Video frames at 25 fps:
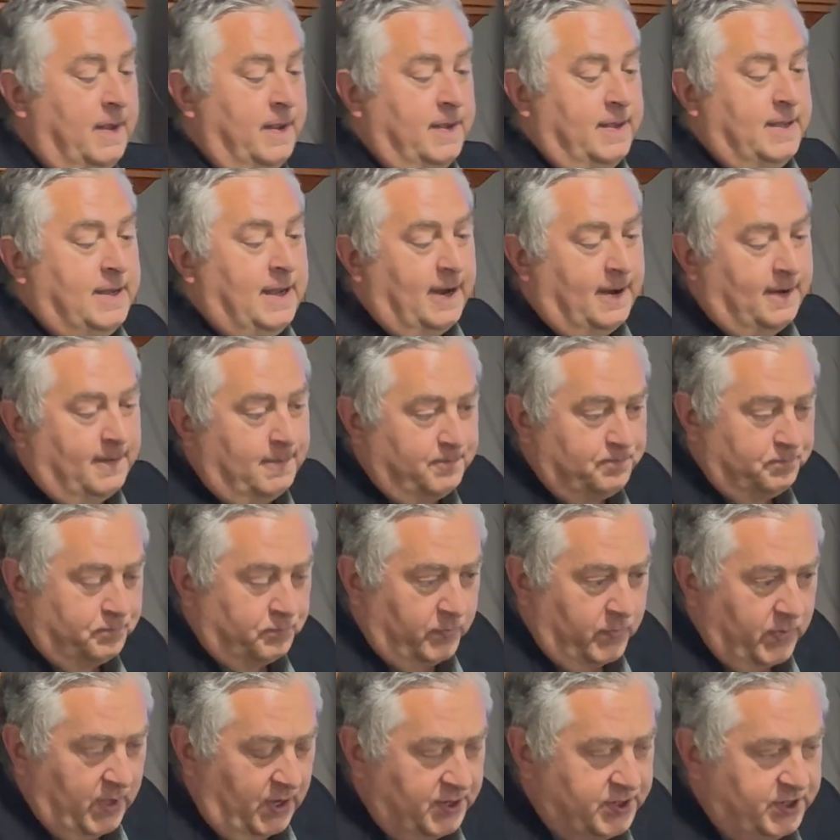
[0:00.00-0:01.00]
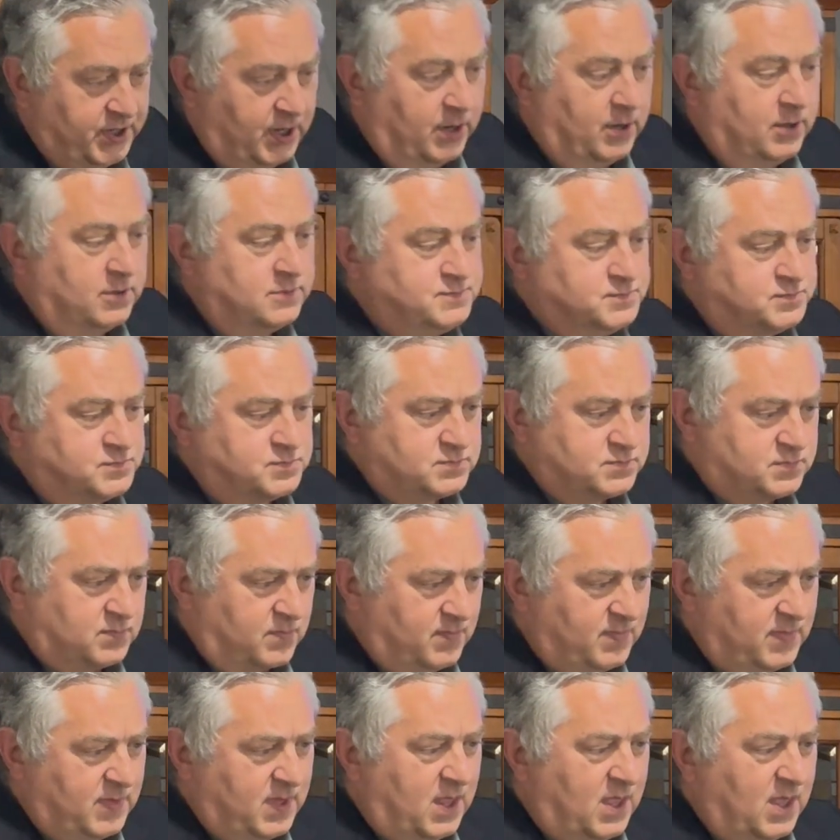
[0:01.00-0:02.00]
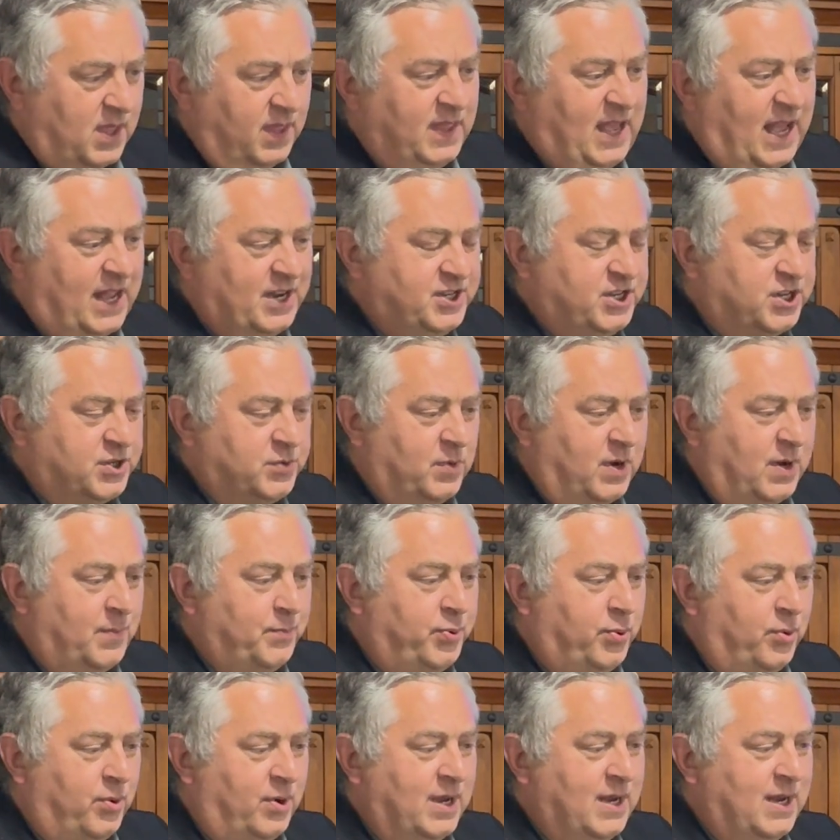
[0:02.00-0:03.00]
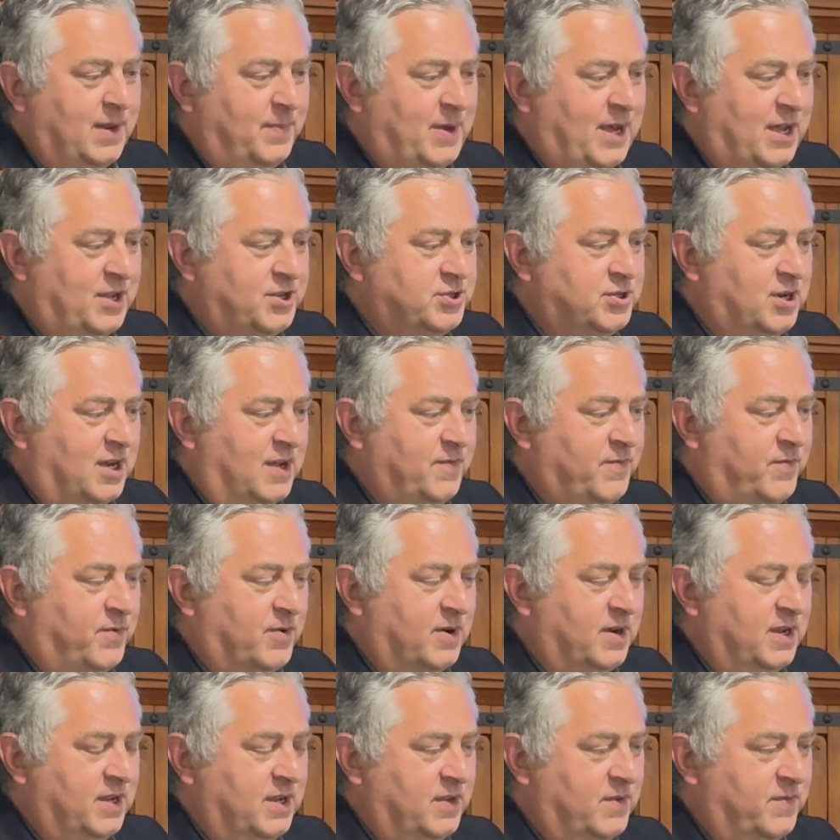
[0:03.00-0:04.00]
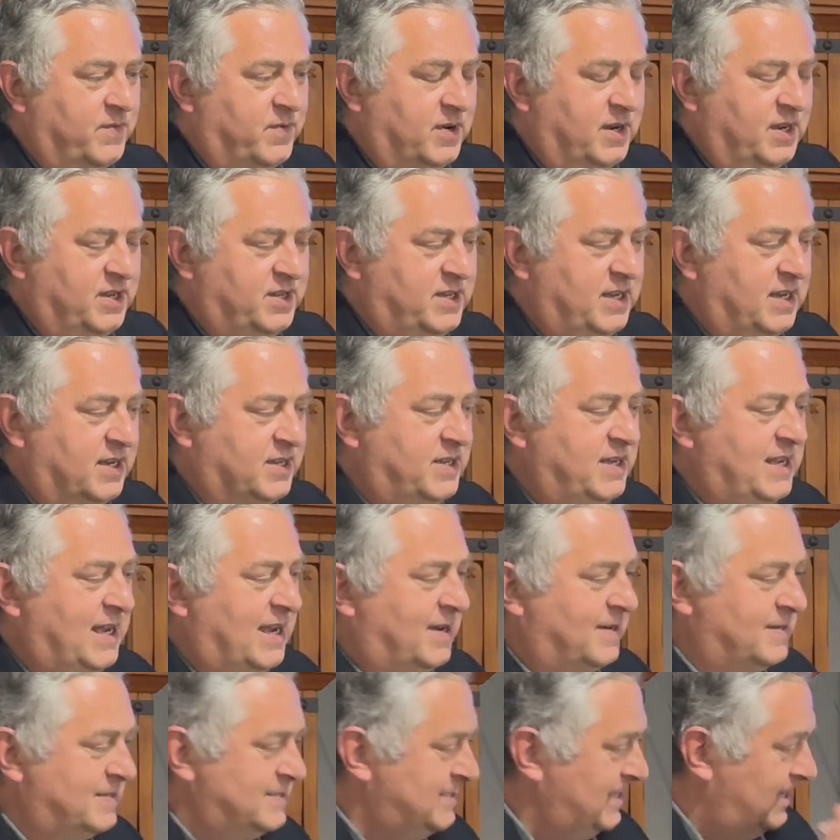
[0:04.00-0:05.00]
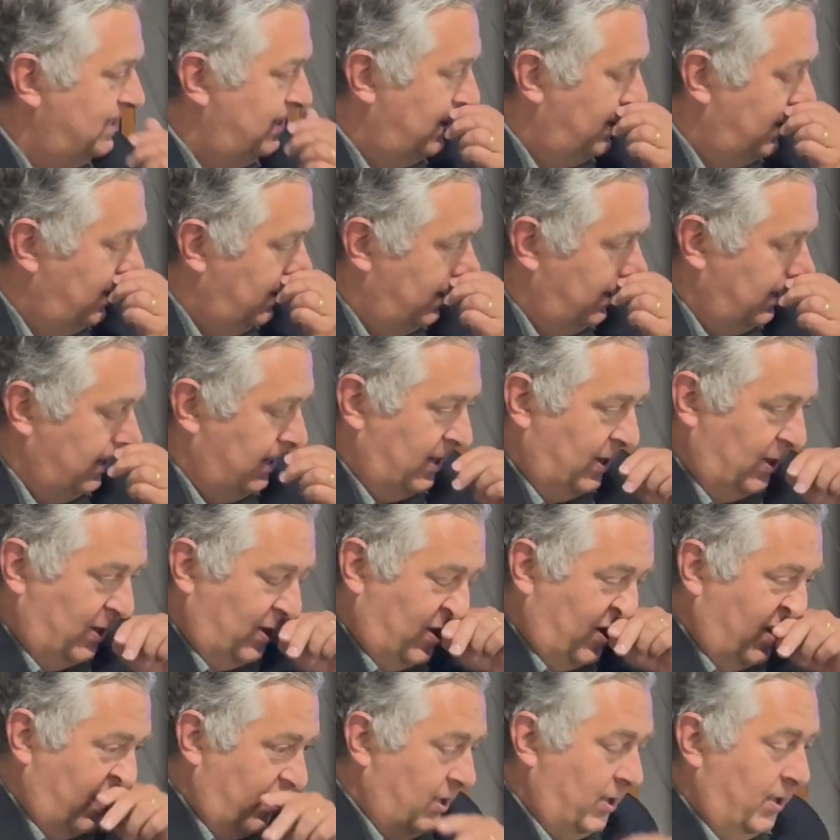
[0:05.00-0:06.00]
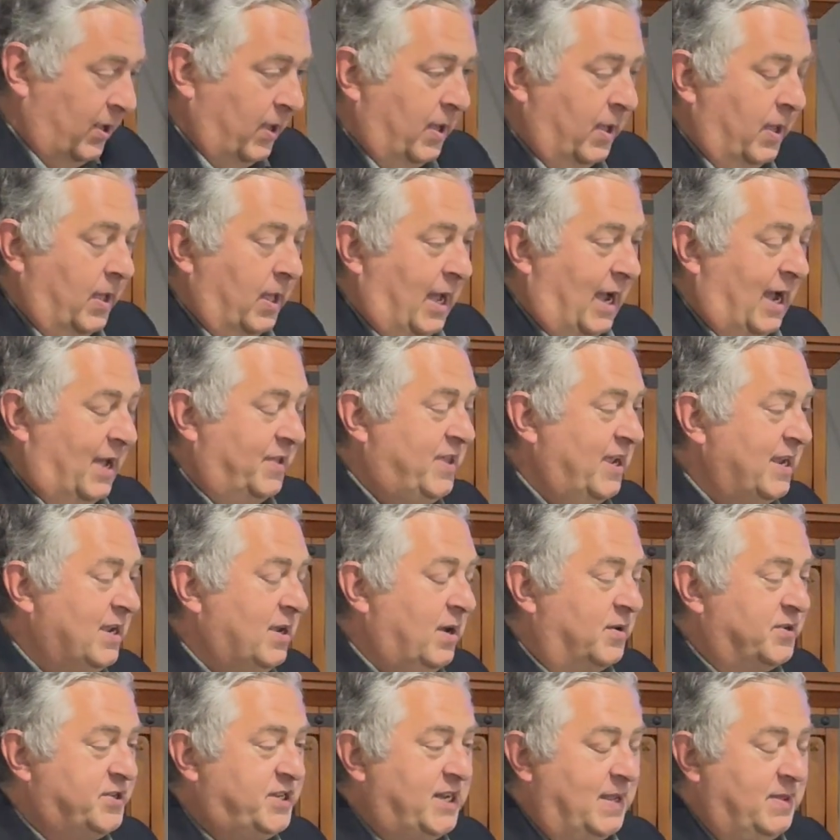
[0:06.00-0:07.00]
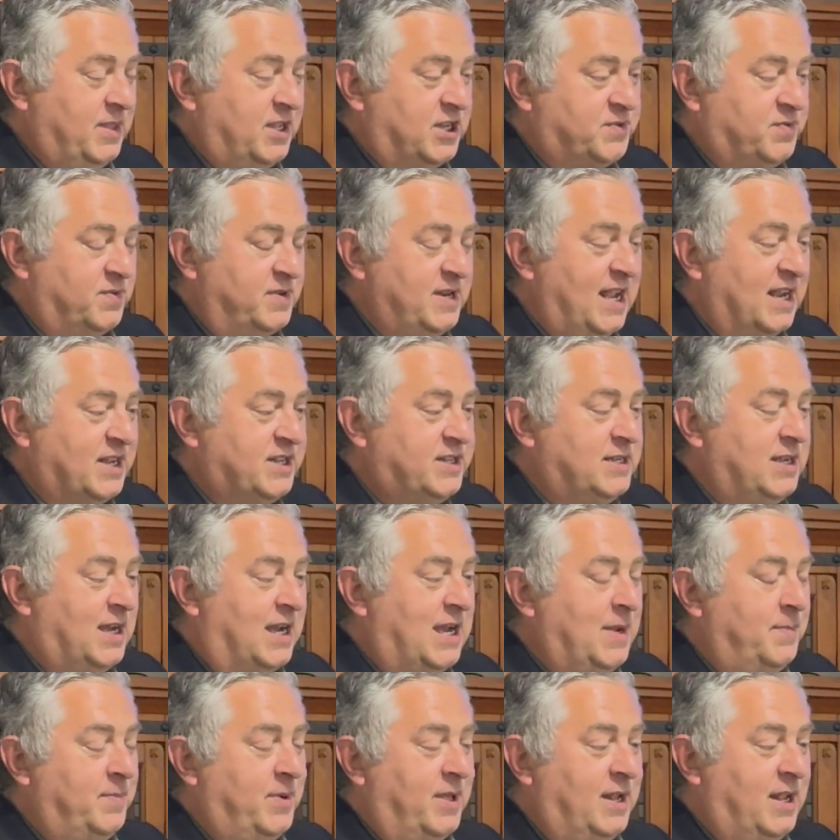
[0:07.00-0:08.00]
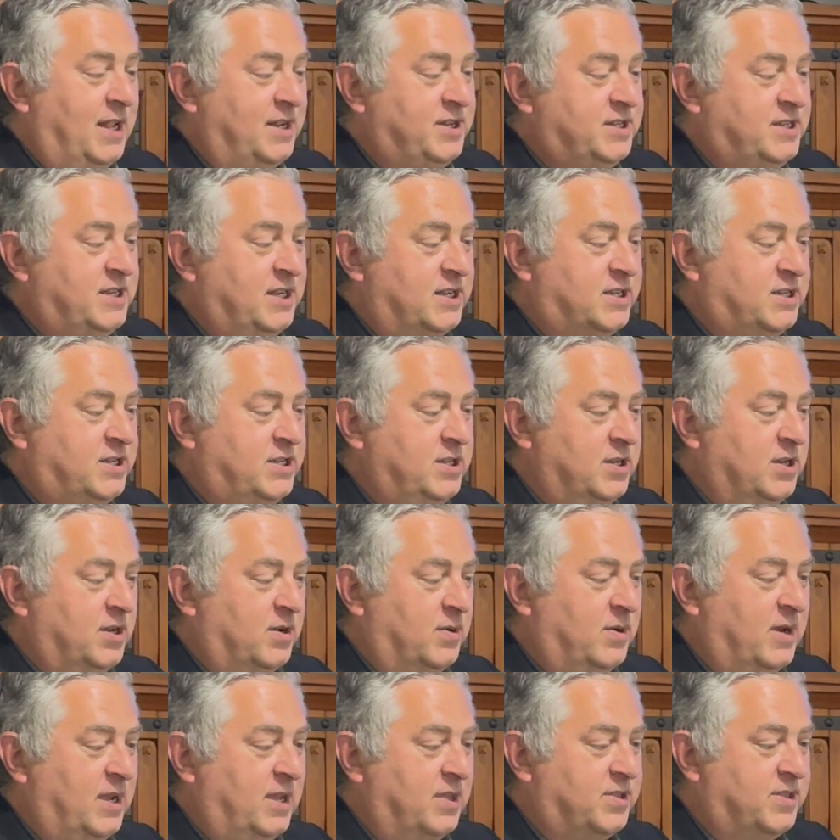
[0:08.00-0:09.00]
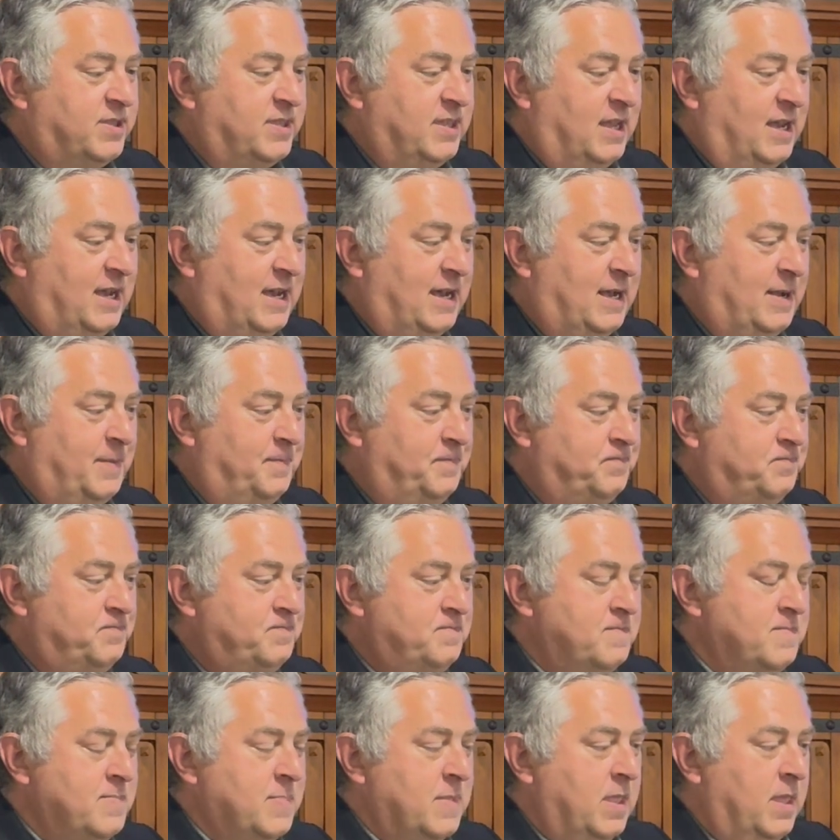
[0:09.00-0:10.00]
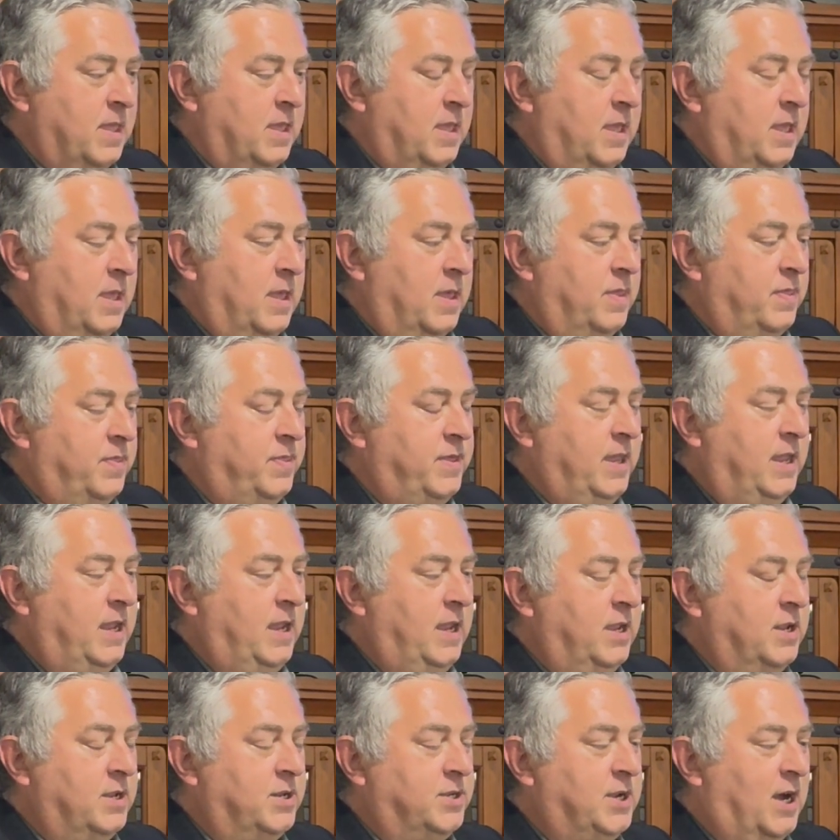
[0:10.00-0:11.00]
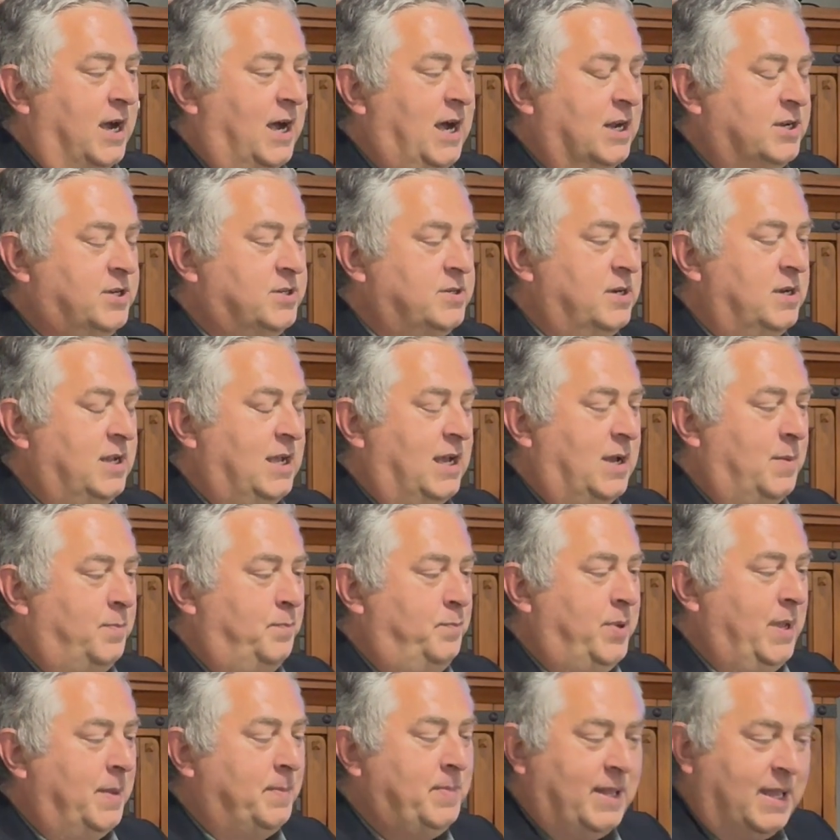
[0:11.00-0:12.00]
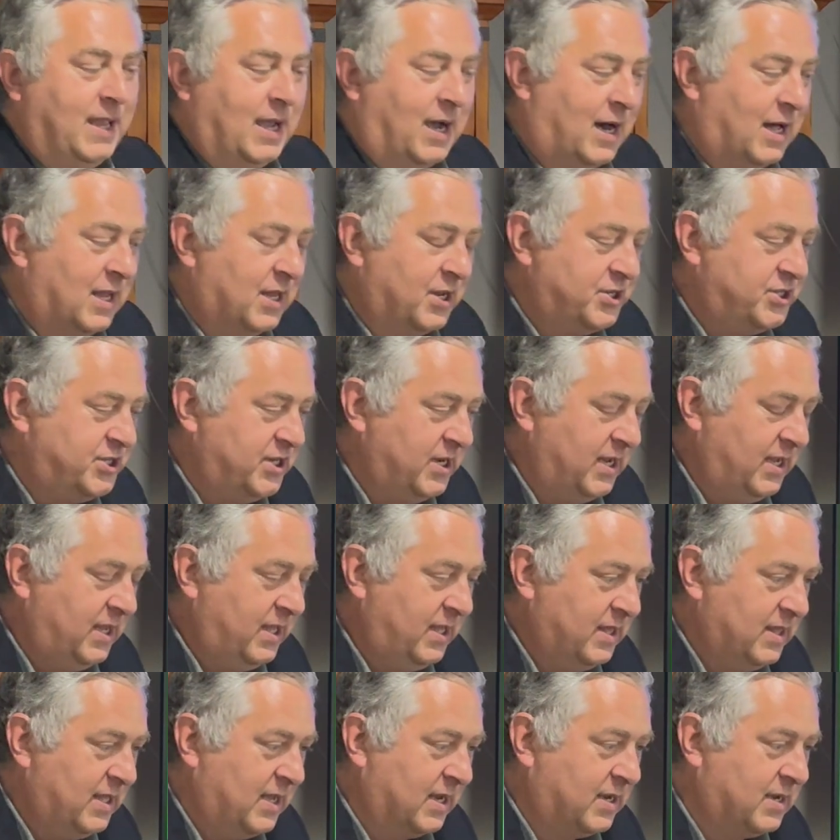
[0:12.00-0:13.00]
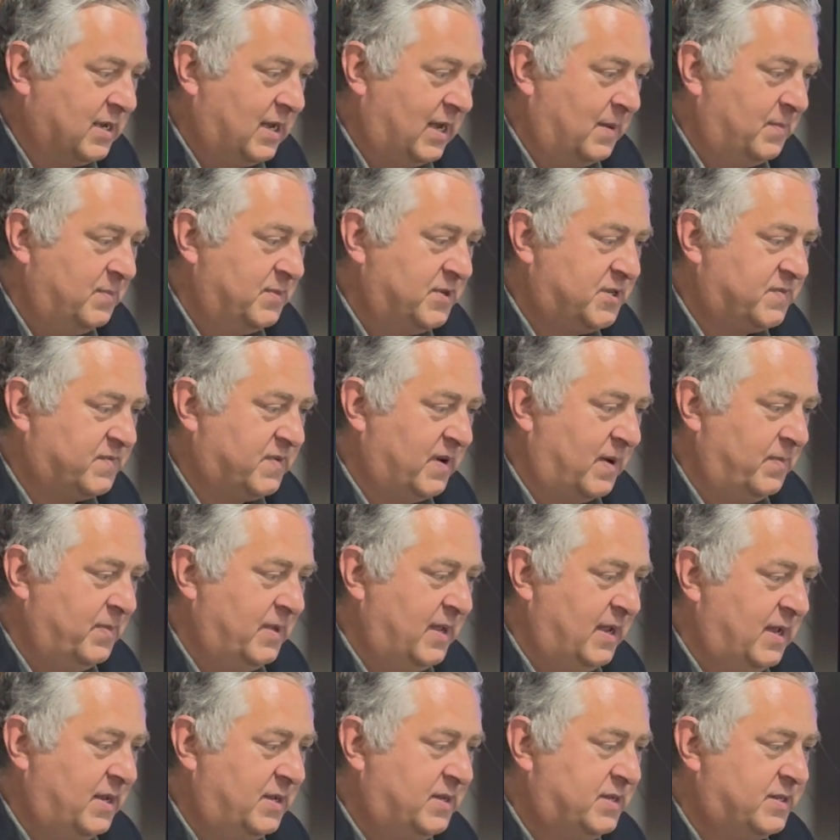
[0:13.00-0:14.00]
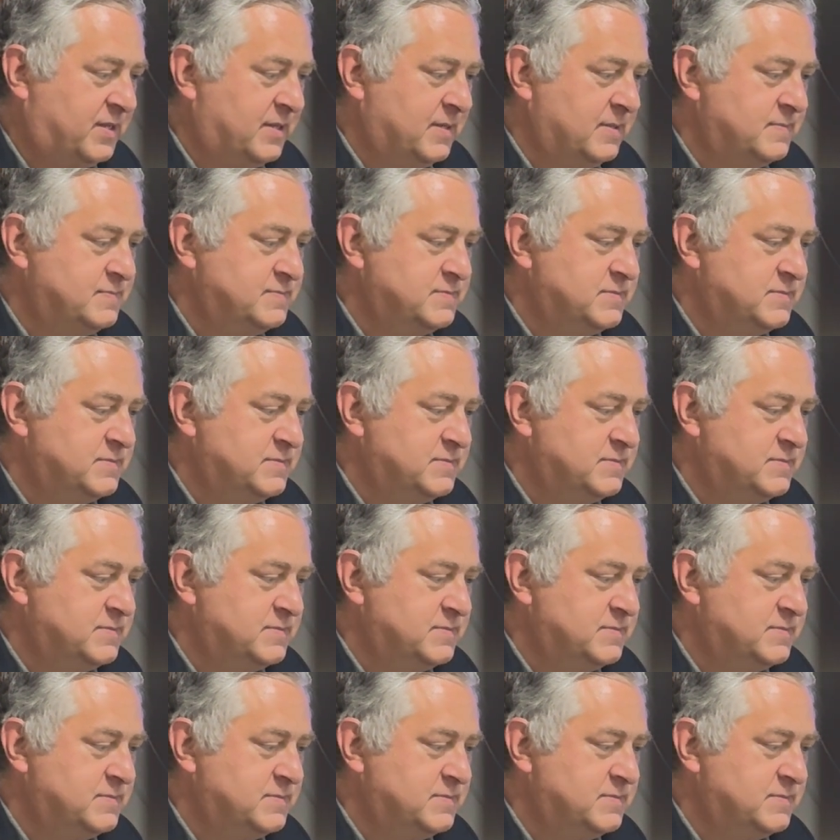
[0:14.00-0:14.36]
Now, so that's just one point about John 40:46. Now, I think I'll say this for next time, but let's just deal with the doctrine of bibliology that comes from this.